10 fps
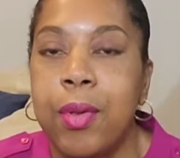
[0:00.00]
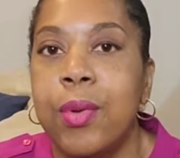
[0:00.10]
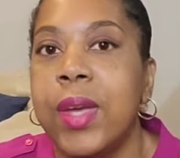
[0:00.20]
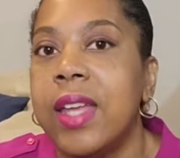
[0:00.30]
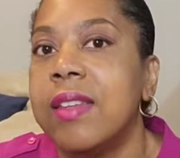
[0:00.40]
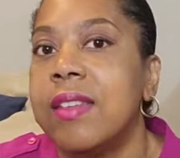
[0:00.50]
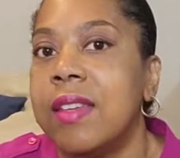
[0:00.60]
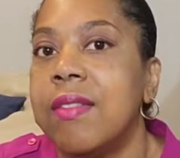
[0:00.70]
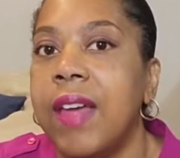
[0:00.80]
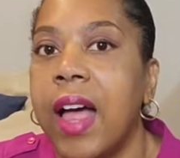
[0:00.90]
who can
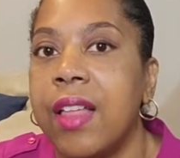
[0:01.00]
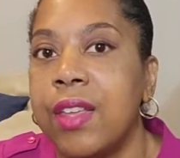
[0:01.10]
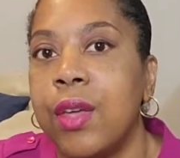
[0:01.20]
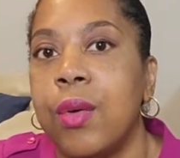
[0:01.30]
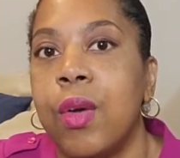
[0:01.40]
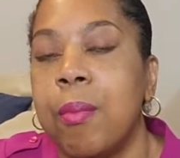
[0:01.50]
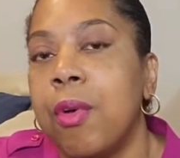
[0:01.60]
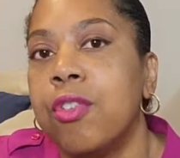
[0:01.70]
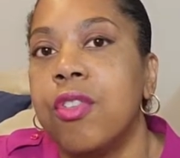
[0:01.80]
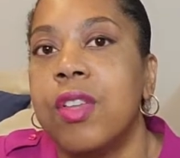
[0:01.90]
devalue
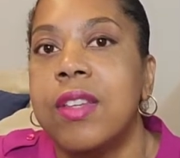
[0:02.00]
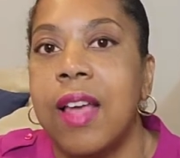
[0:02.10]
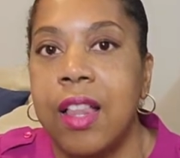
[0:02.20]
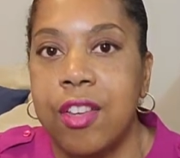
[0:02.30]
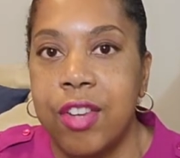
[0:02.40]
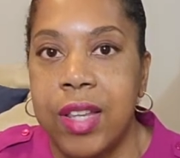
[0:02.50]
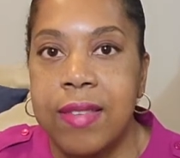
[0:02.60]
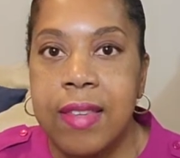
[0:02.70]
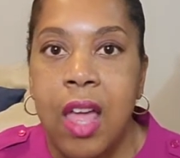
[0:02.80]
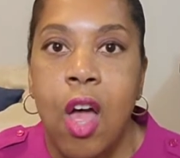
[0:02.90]
emotional
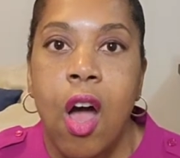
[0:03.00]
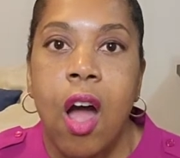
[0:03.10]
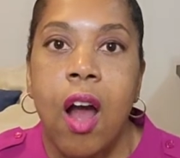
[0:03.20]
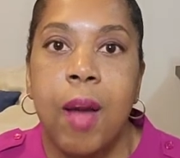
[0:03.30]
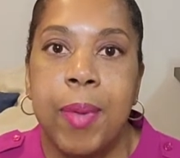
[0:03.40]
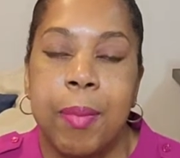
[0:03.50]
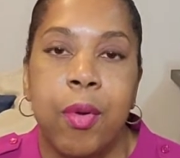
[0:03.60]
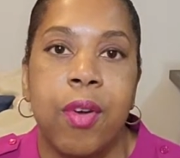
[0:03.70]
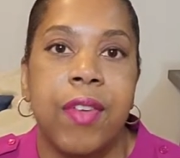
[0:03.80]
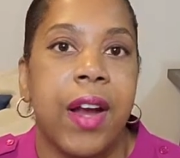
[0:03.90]
intelligence are people
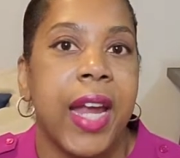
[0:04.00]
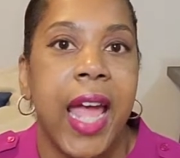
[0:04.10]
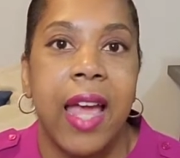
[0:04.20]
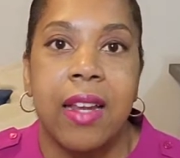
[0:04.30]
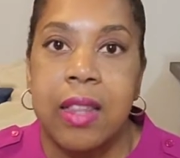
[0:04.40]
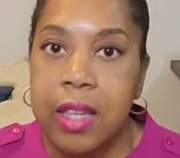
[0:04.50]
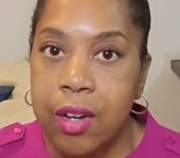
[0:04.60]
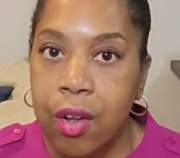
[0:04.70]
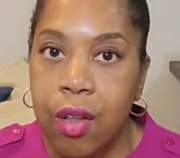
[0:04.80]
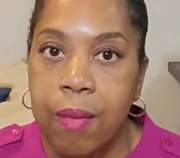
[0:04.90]
who are very
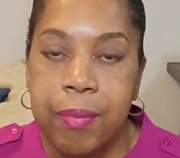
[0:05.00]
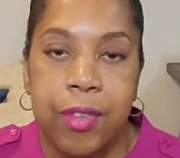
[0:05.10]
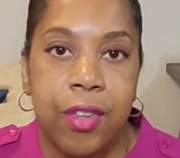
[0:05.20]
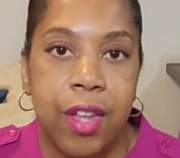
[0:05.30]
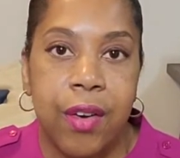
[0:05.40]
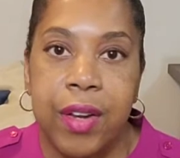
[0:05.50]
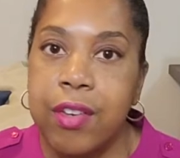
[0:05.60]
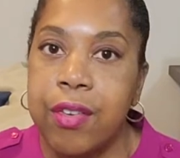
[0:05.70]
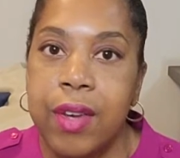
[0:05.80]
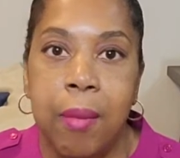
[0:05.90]
analytical. So they're
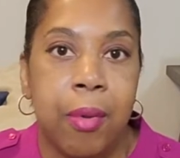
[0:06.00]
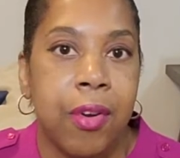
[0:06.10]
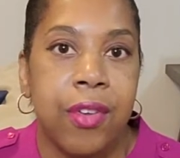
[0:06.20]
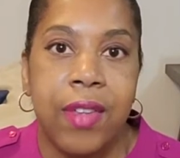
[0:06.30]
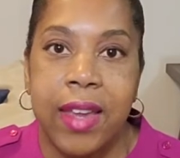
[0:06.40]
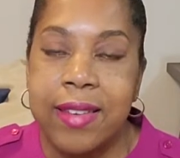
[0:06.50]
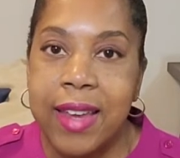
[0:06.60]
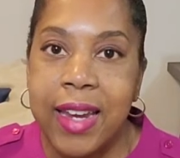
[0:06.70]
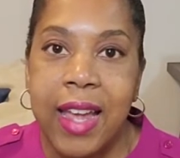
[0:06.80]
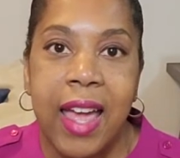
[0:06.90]
into numbers and
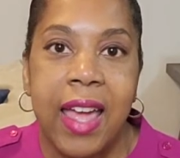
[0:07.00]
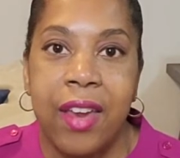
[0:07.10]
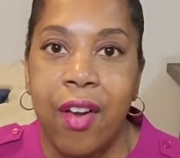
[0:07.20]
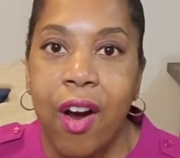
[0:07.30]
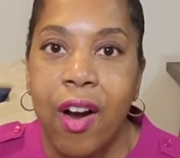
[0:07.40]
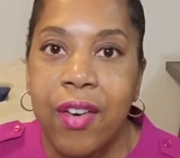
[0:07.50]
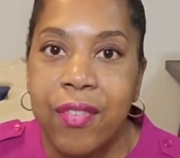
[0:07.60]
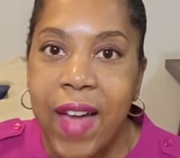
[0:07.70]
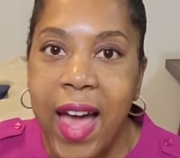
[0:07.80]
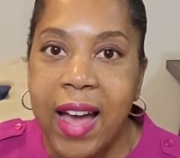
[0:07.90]
data and hard
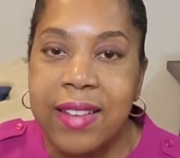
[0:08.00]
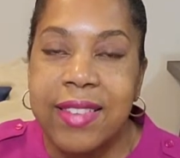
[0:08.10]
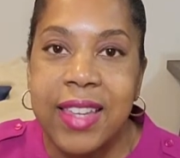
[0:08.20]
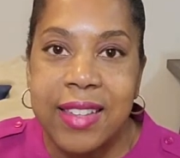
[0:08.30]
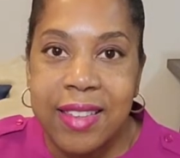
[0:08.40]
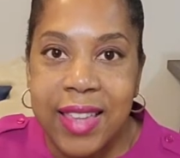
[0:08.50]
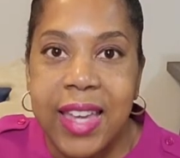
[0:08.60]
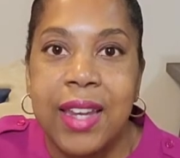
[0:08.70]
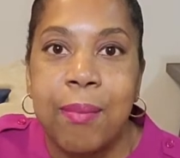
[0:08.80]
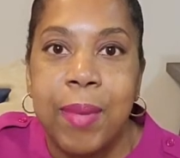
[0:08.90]
facts, things that they
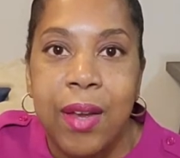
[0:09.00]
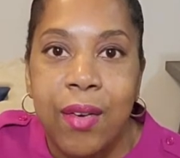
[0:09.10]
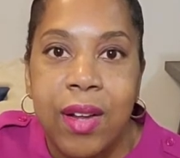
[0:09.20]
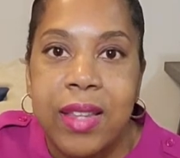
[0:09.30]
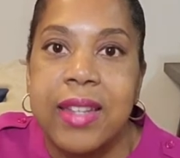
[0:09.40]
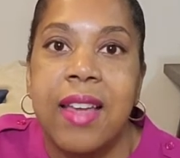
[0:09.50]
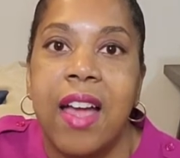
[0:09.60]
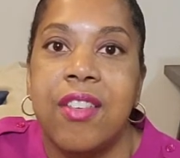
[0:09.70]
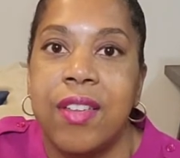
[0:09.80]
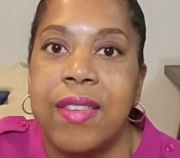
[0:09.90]
can empirically
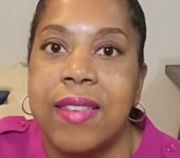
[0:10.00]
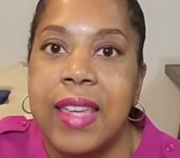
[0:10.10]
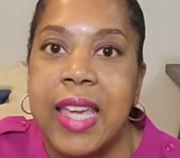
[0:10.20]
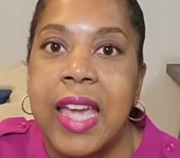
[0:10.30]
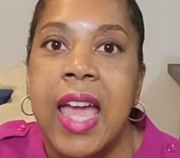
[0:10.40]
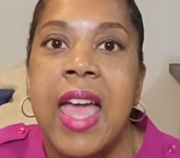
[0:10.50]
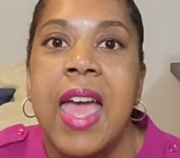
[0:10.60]
touch and see.